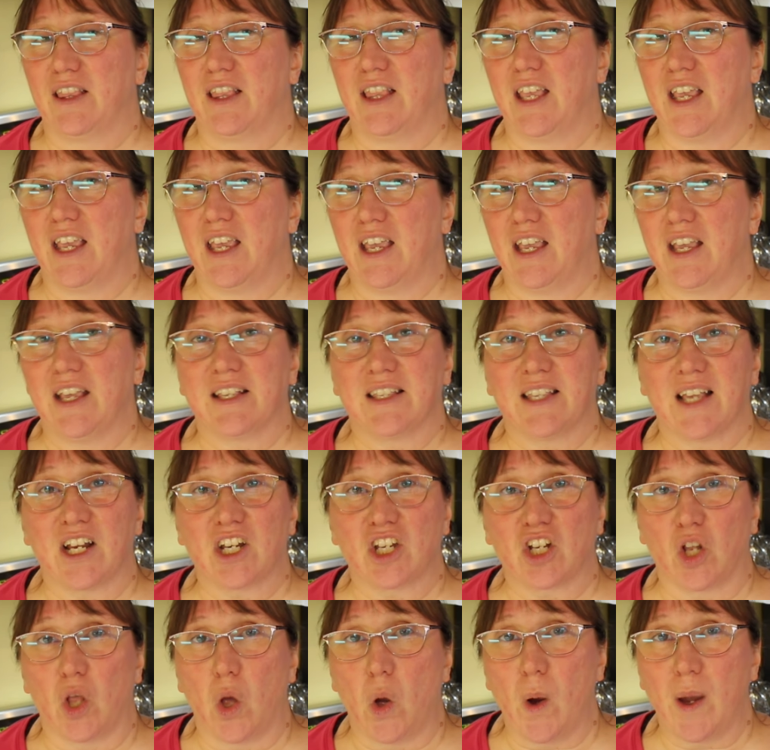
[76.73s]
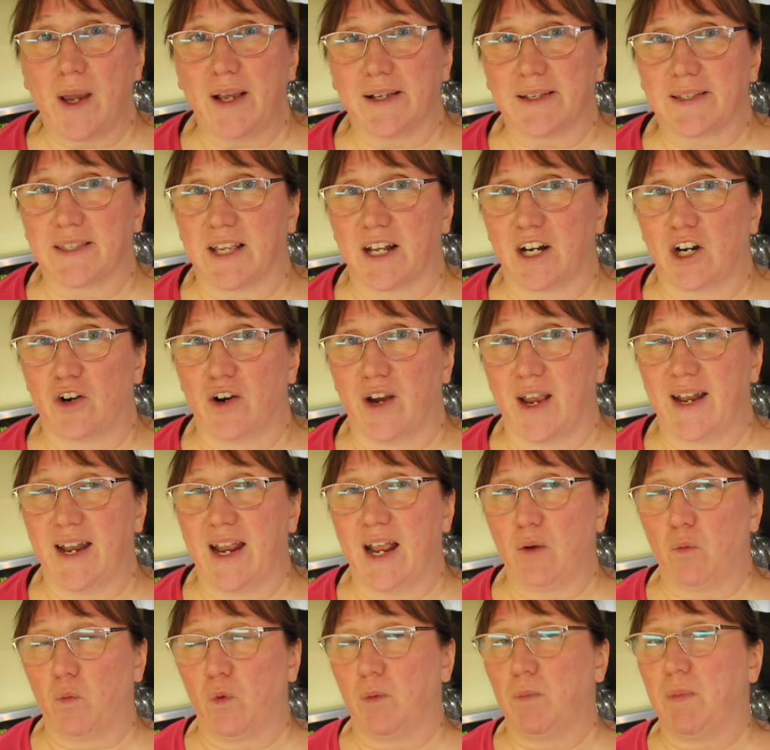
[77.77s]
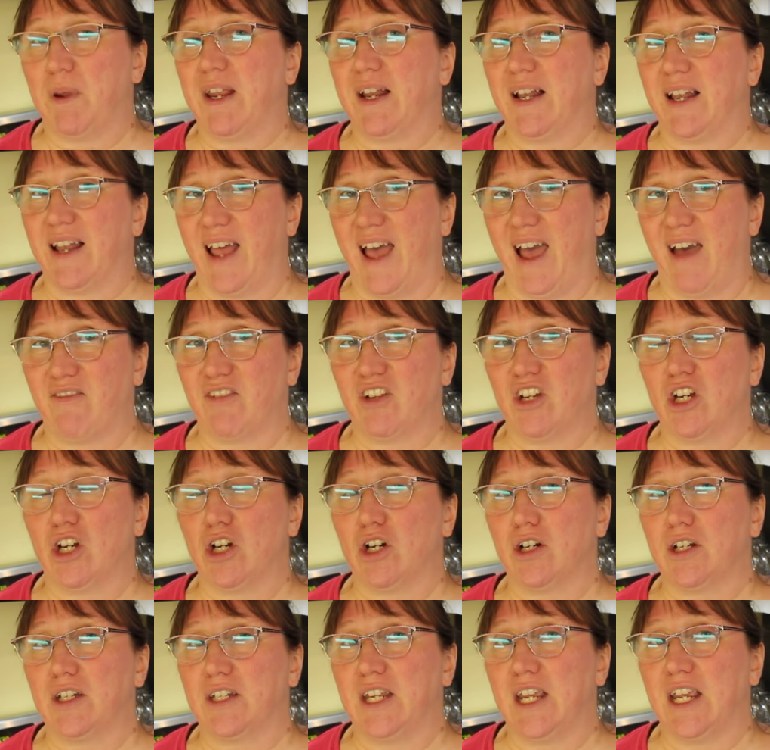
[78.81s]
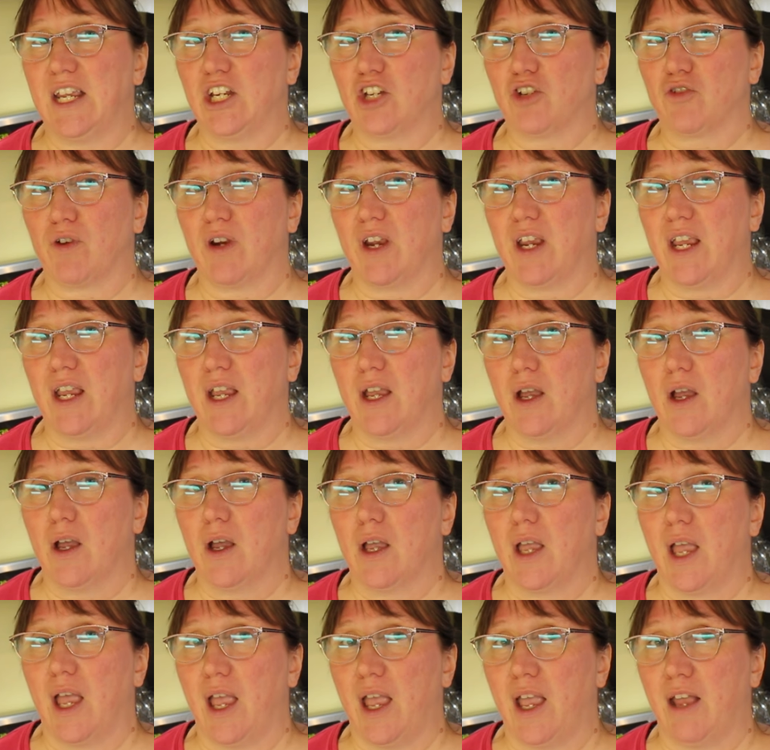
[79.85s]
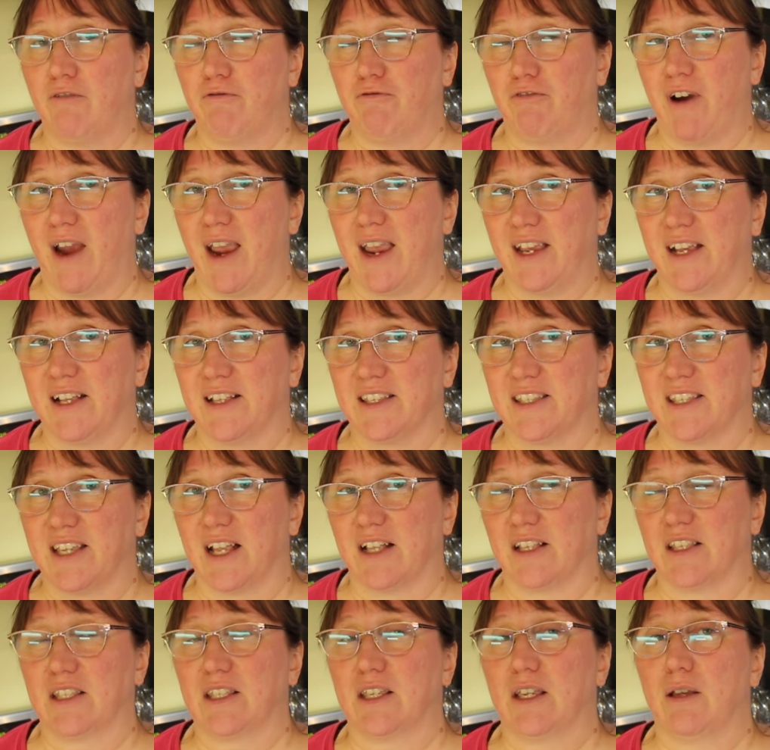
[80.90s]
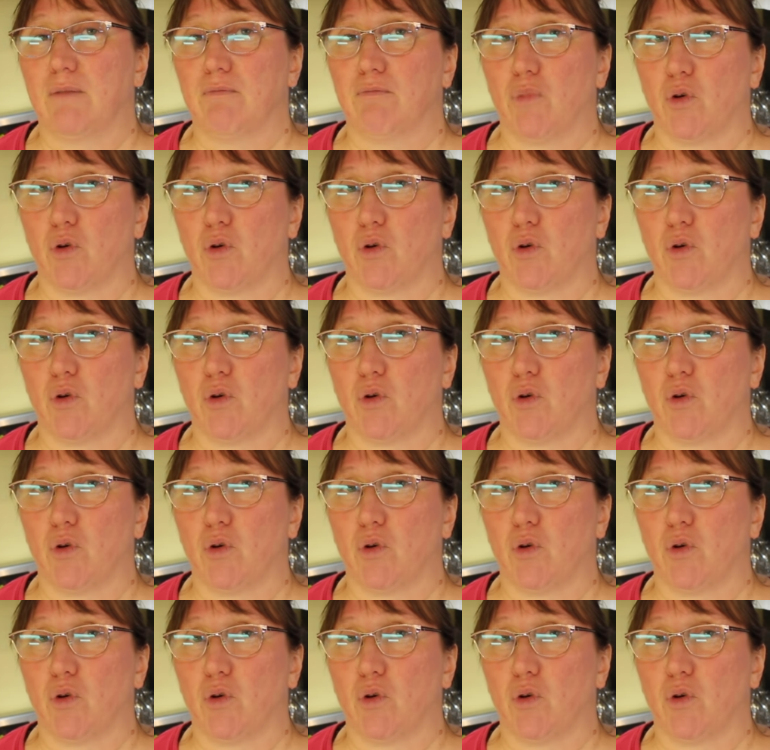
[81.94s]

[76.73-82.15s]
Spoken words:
The essential oils that are in it would be lavender, tea tree, and frankincense.